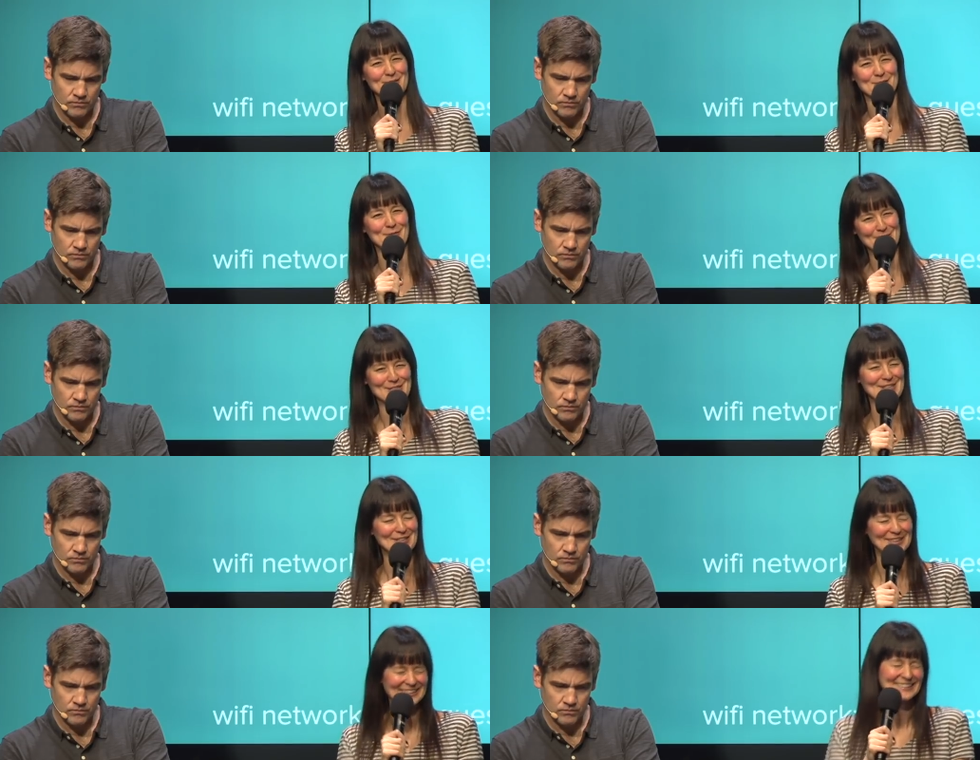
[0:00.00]
Speaker 1: are supposed to
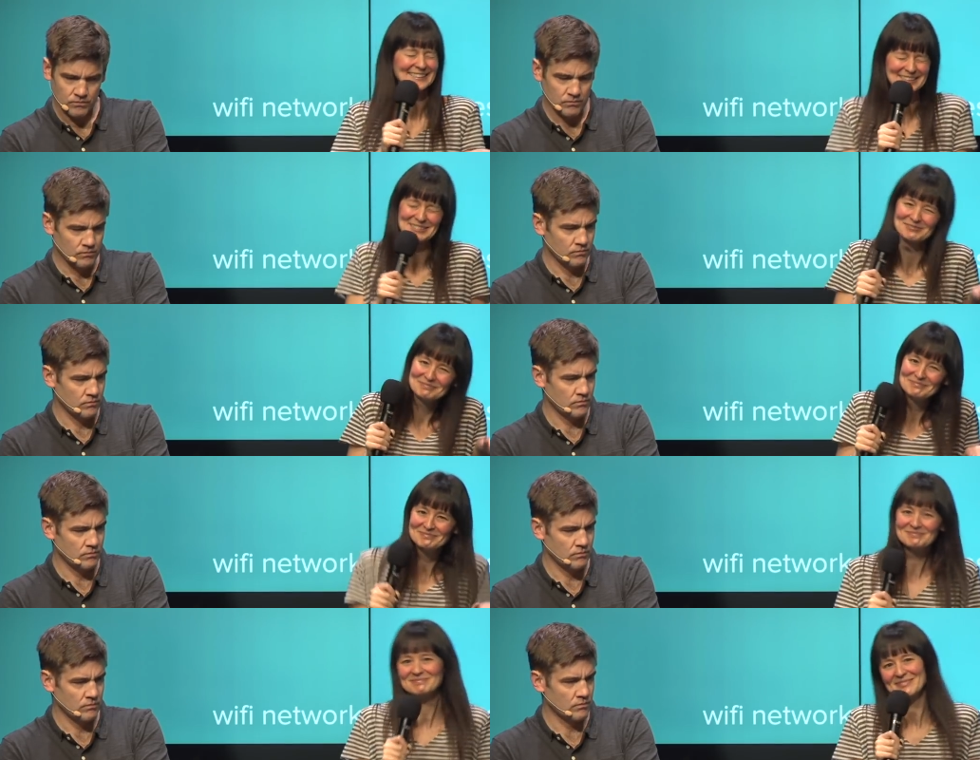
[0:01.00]
do? I
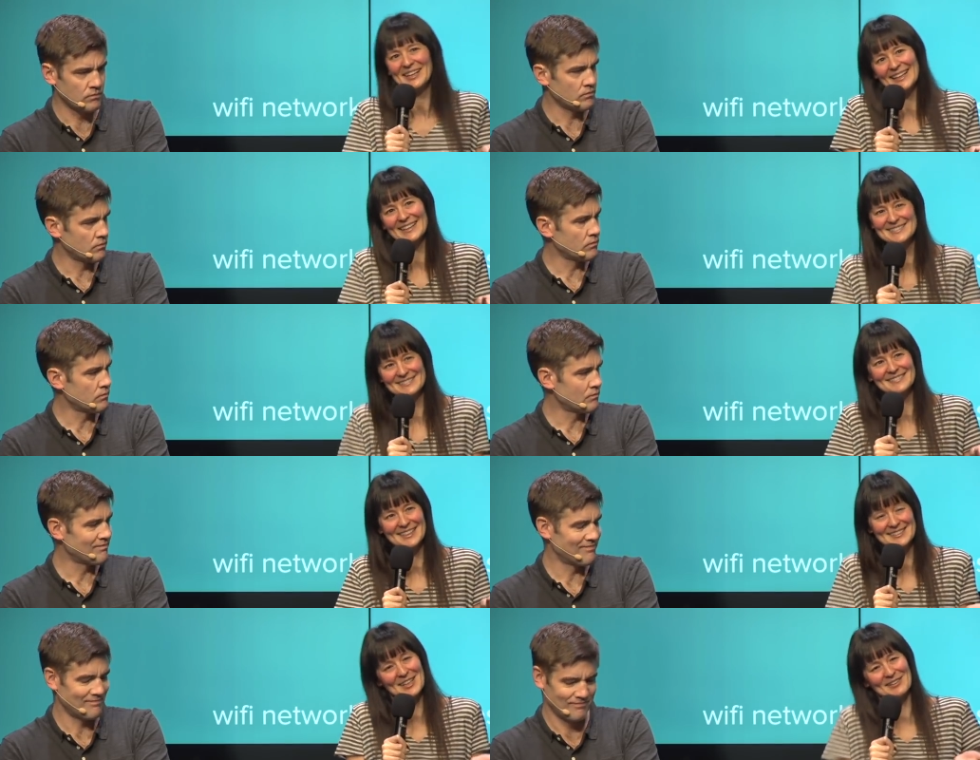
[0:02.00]
guess,
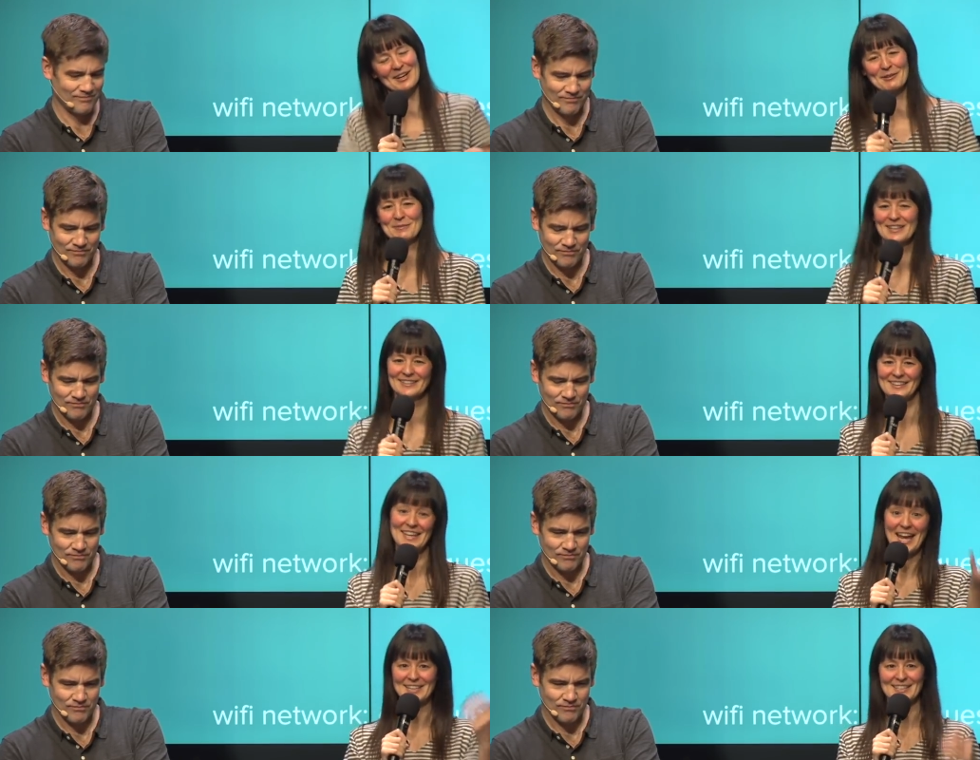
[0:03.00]
guess so. Now we're being the,
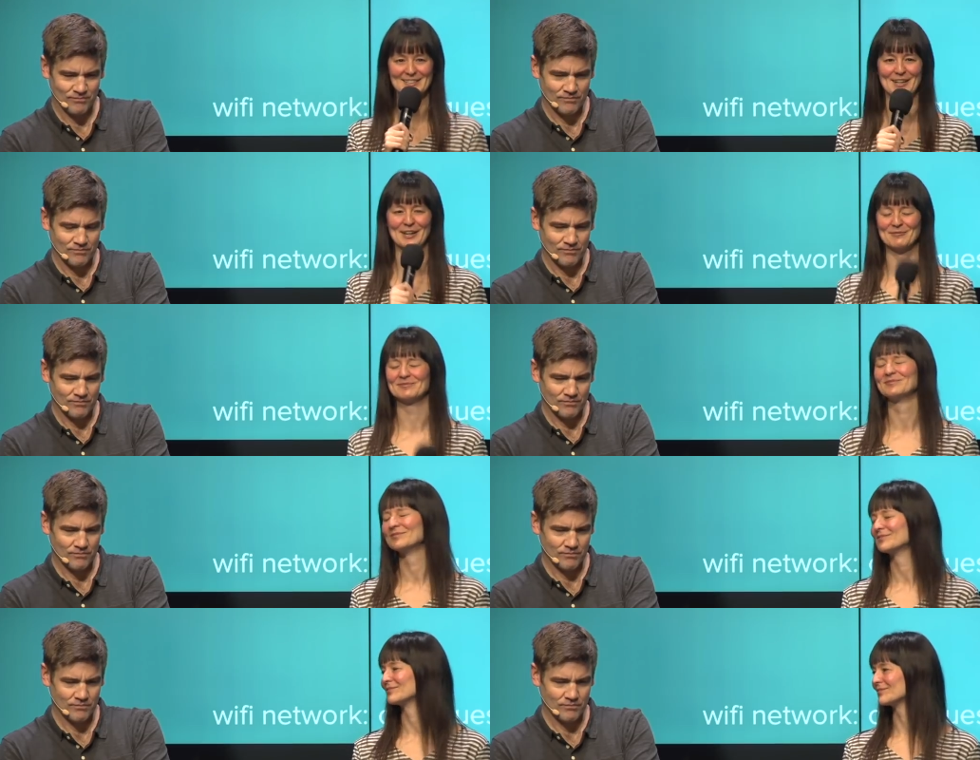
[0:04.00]
the anti-startup.
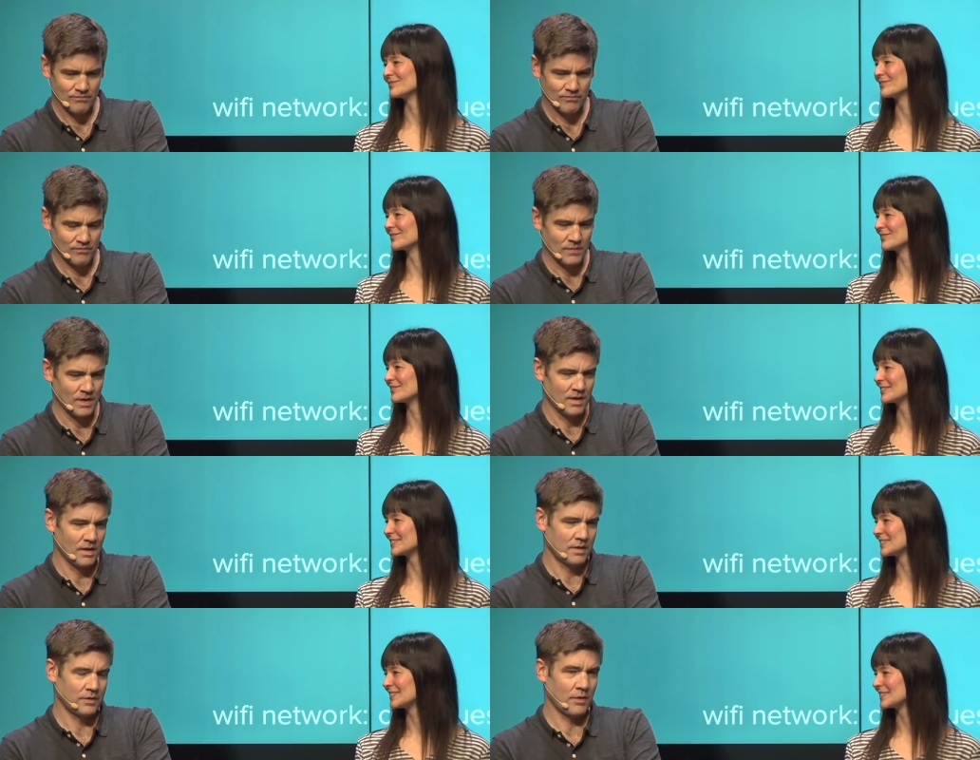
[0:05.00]

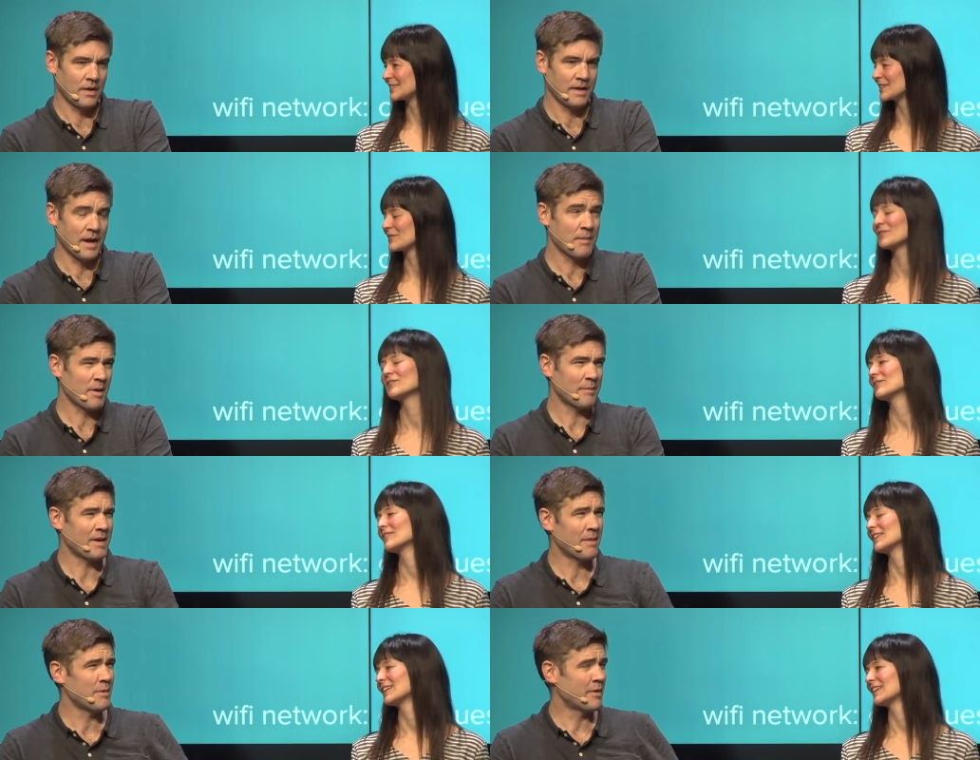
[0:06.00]
Speaker 2: So uh, yeah, I'm, I'm,
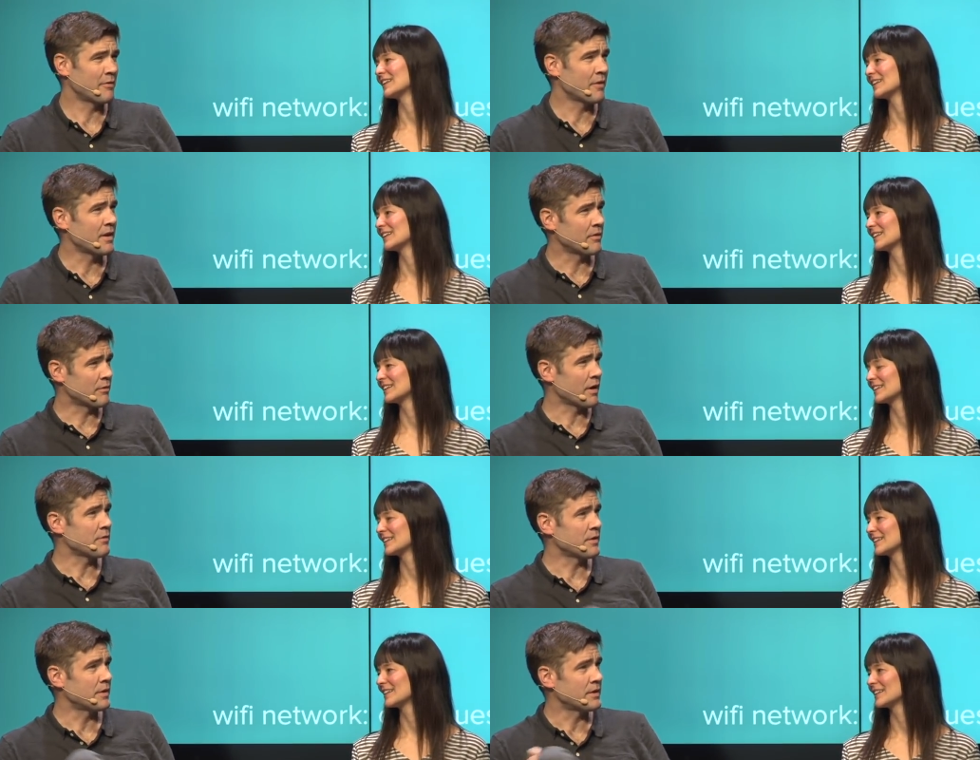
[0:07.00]
I'm a big fan of
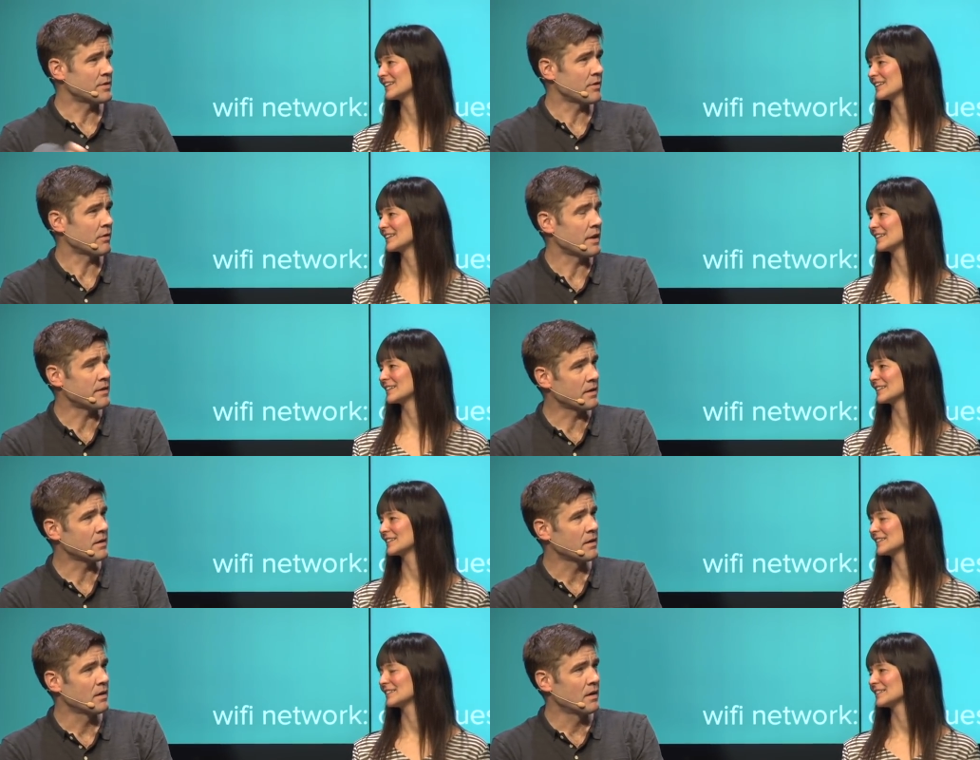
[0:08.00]
crowdfunding in general, I
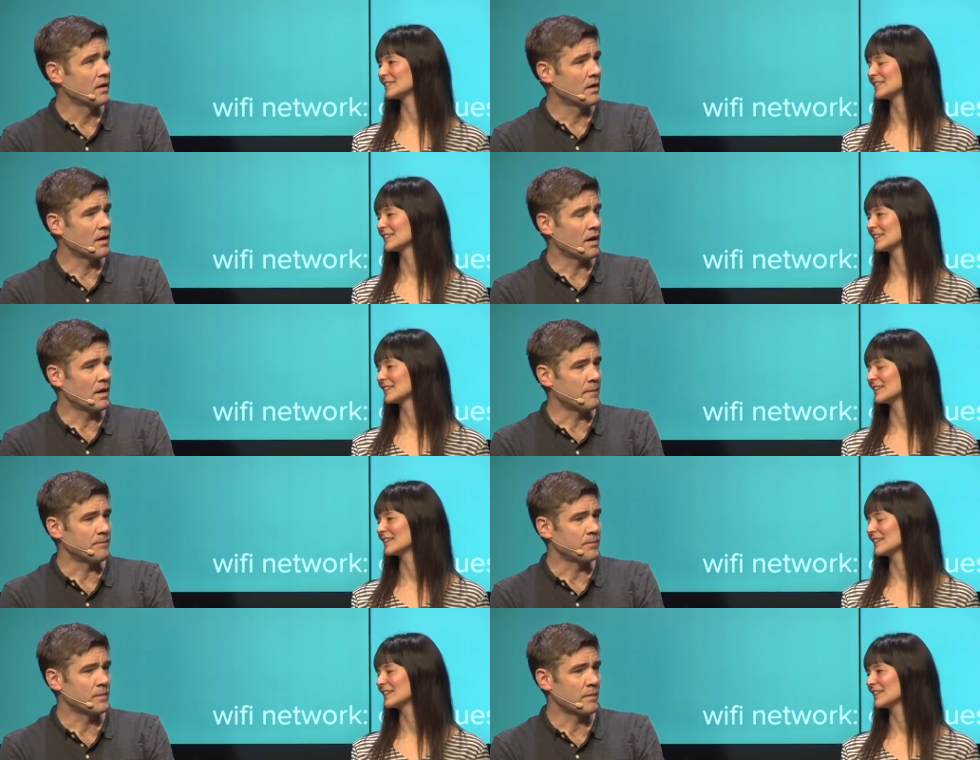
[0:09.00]
think.
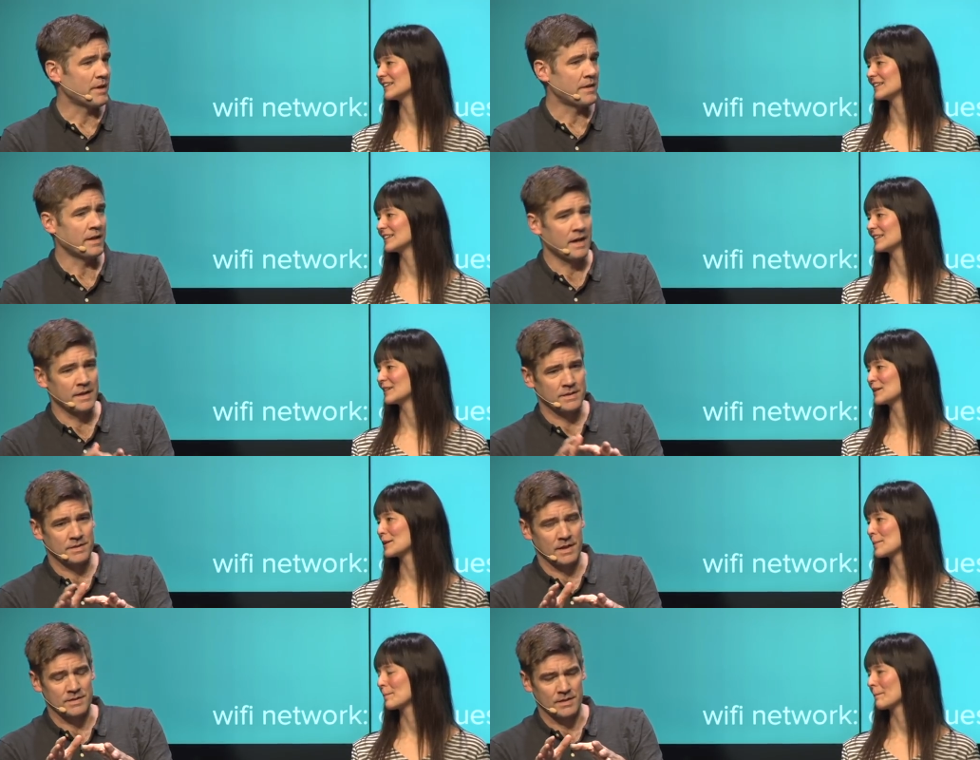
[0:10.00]
Um, but I think, I think
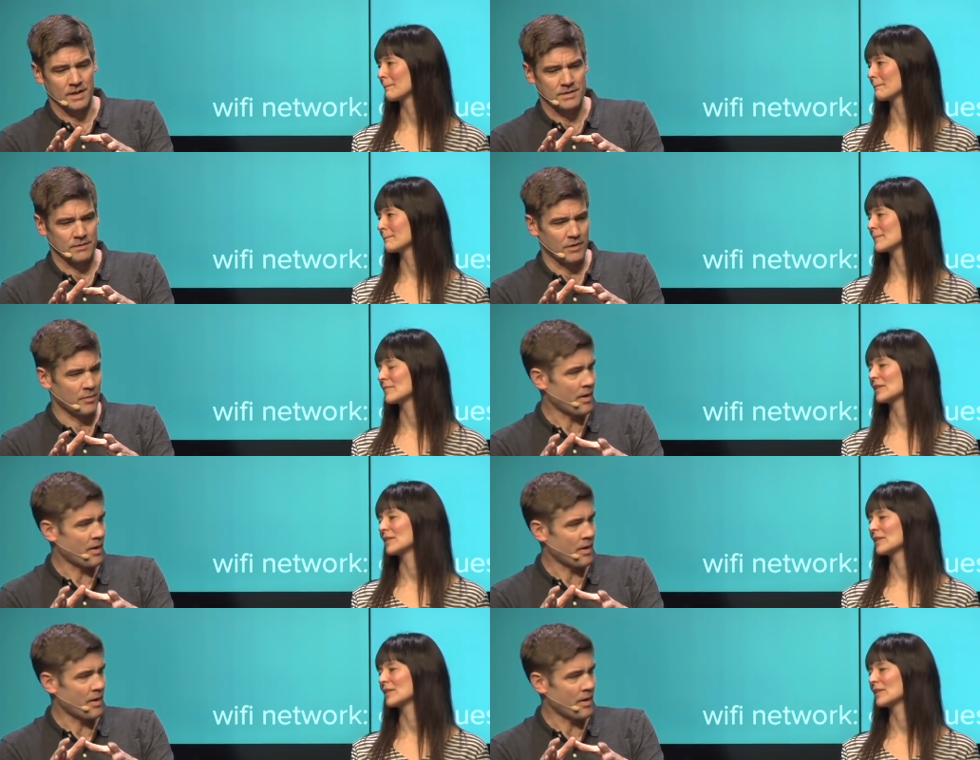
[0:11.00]
it's, it's, a, it's a very